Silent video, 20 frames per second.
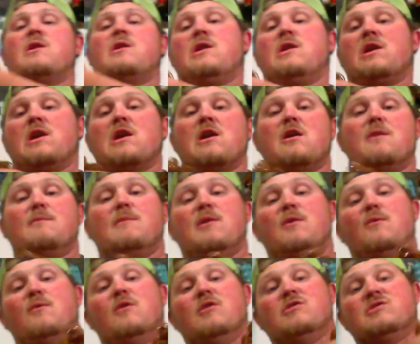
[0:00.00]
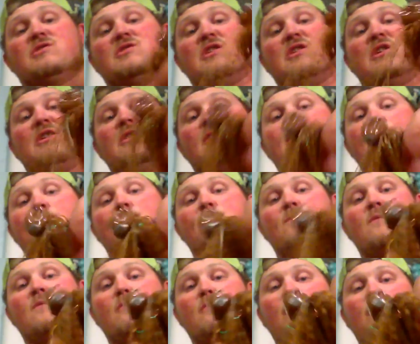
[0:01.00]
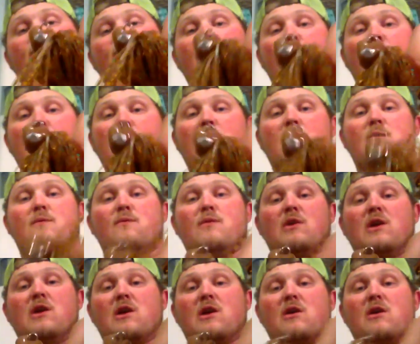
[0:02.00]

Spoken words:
thing that got me was when I